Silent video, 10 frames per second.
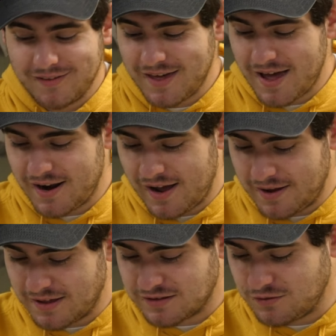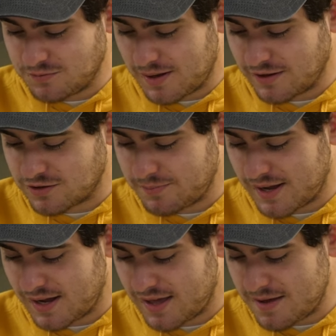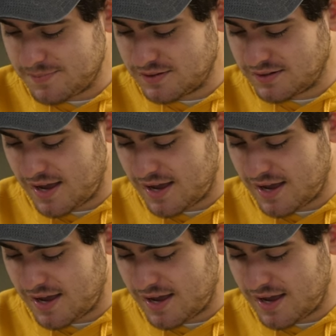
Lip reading: that I get to use my electric bike on campus,